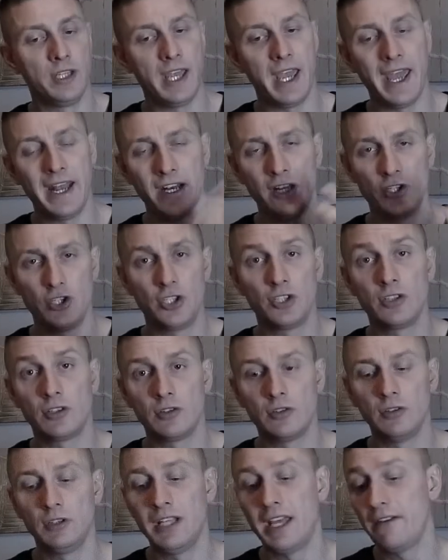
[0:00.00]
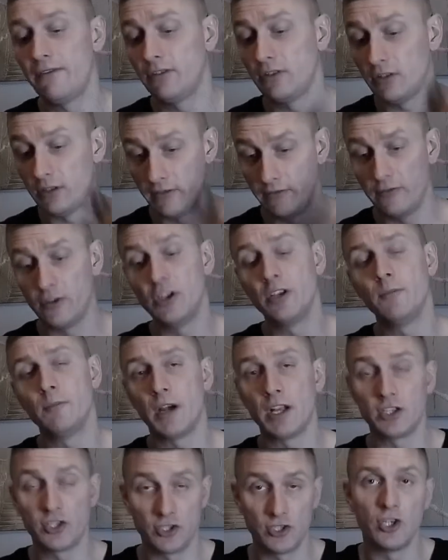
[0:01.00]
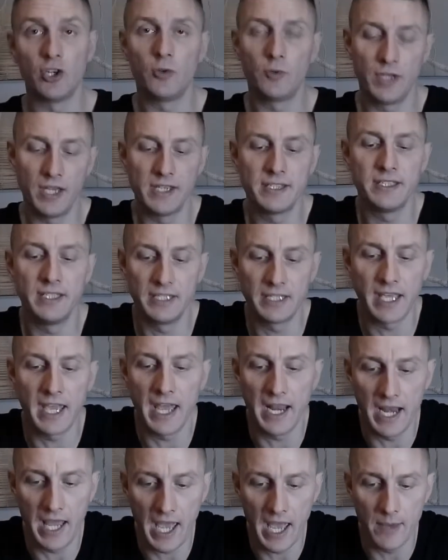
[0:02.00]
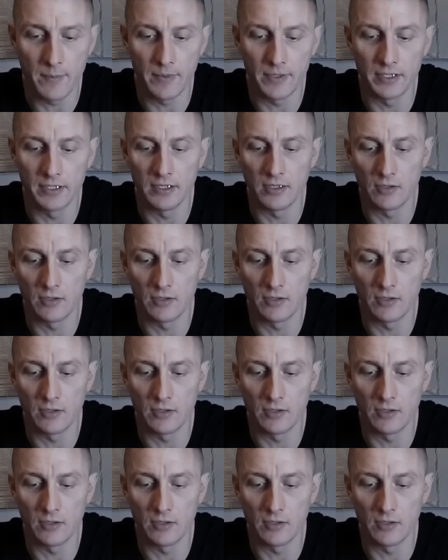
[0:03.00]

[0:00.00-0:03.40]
energetical level, very much so. Yes, it can happen.